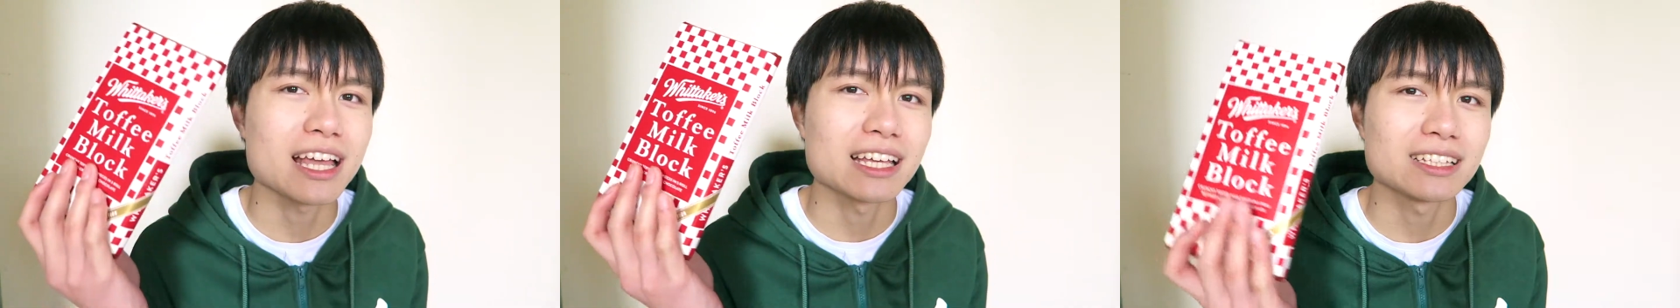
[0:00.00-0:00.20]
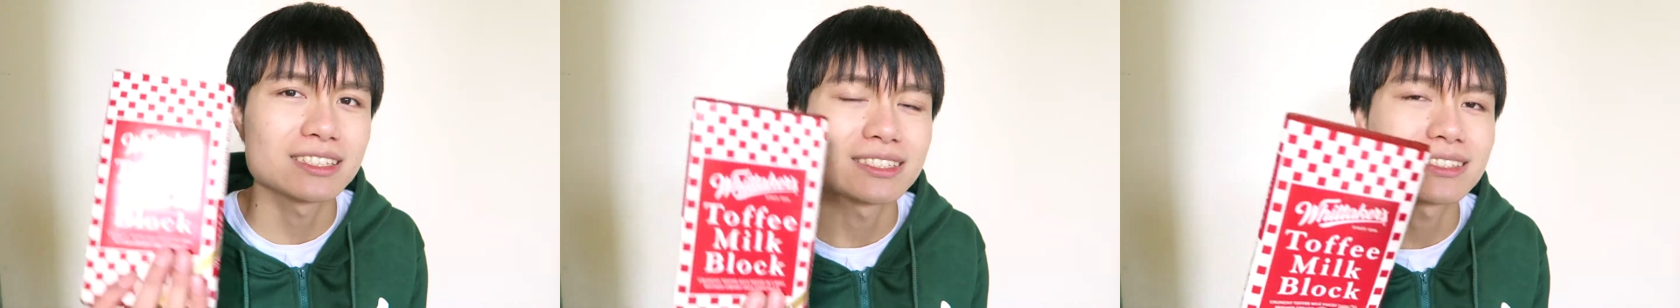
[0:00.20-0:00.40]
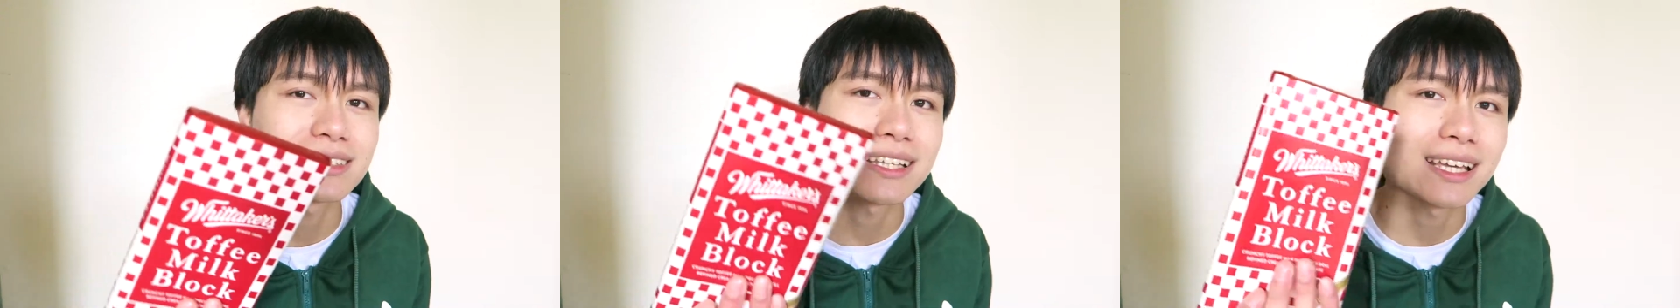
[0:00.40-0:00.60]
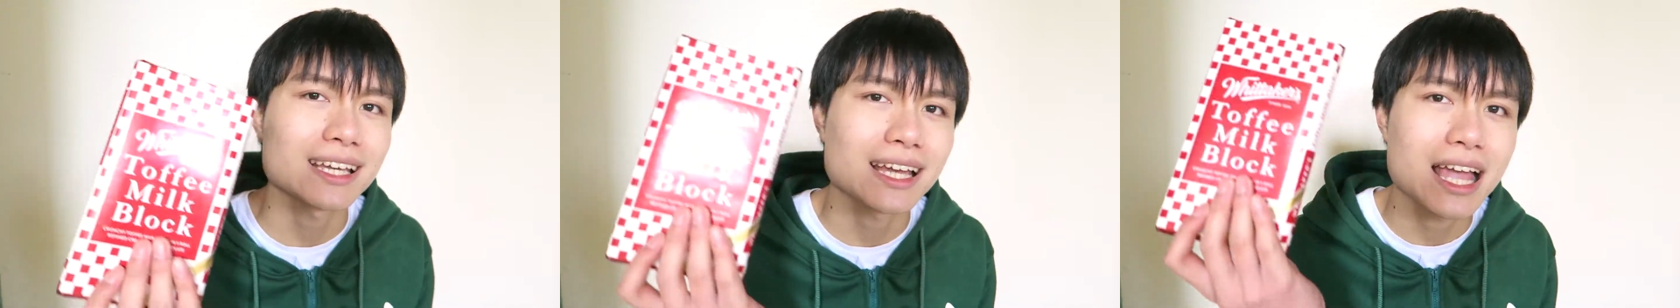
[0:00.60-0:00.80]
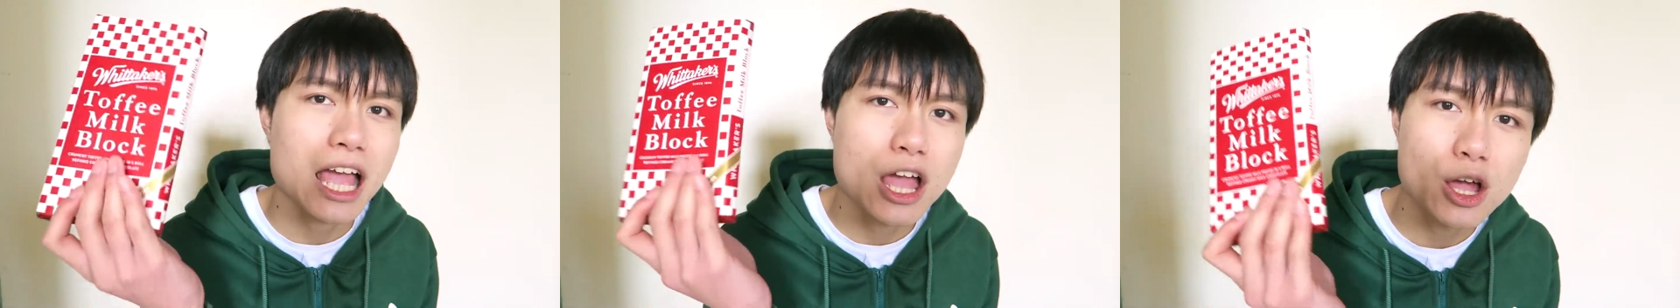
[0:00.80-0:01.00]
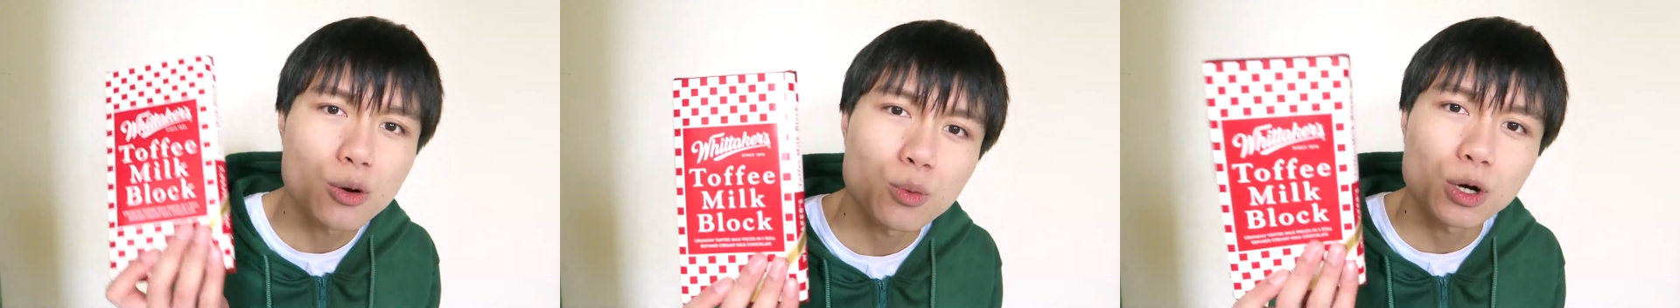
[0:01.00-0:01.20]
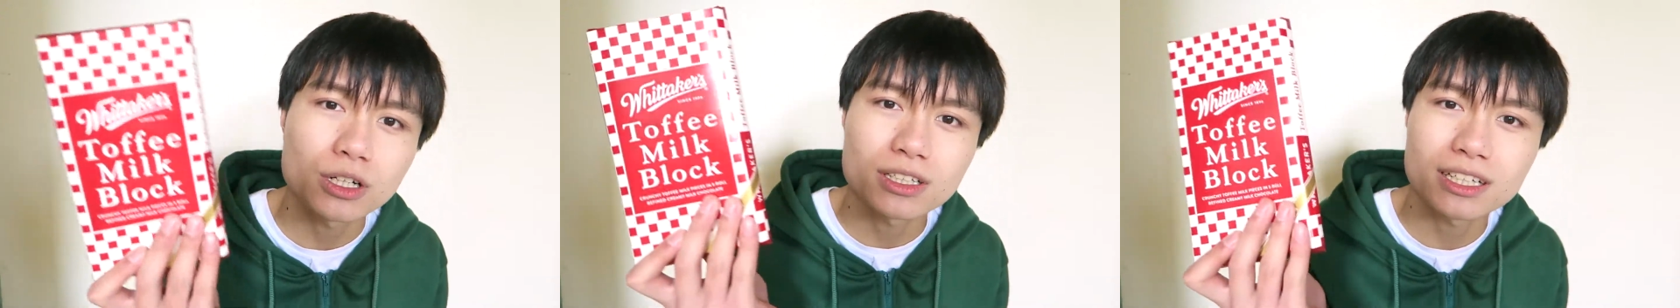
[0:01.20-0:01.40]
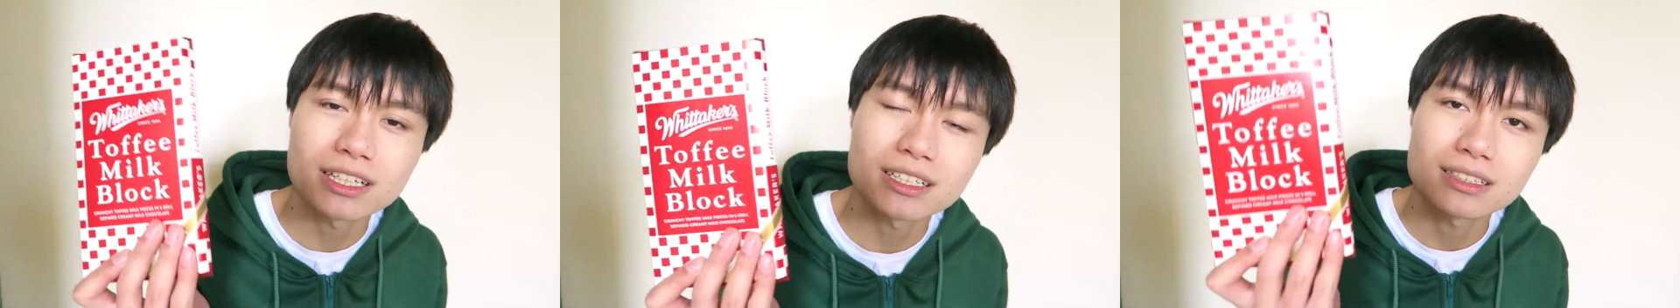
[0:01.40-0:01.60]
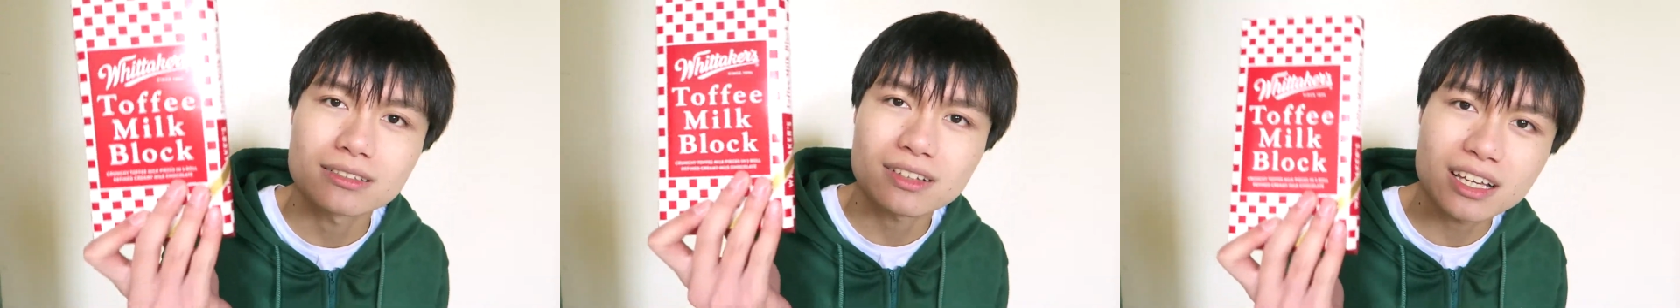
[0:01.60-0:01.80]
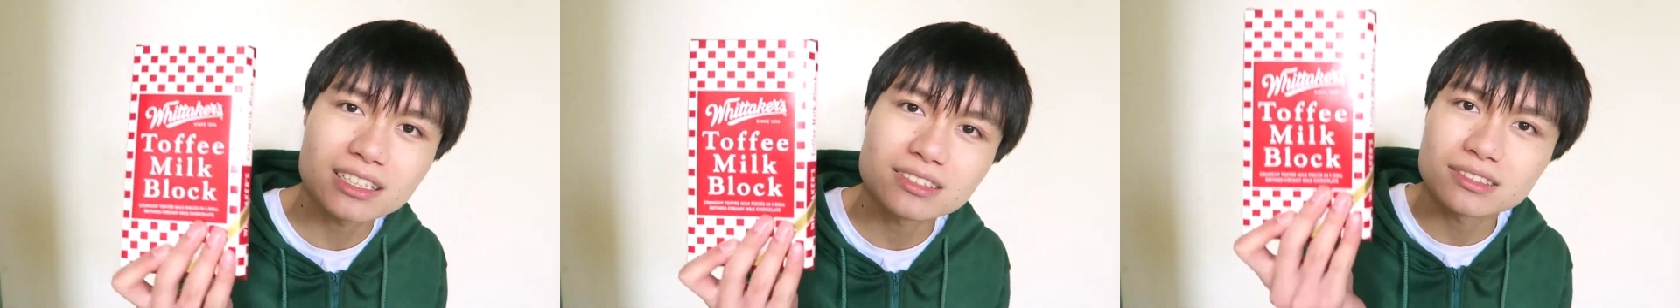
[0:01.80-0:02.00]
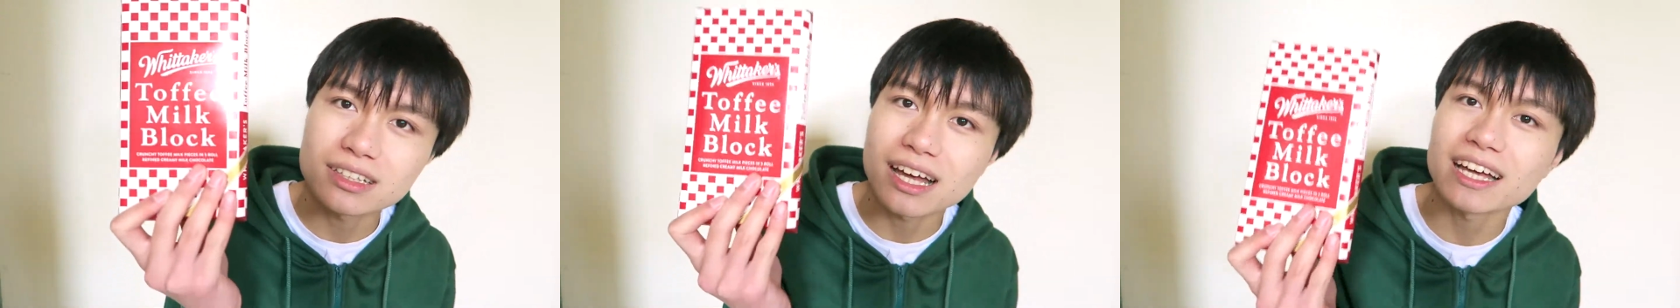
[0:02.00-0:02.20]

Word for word: and see what it tastes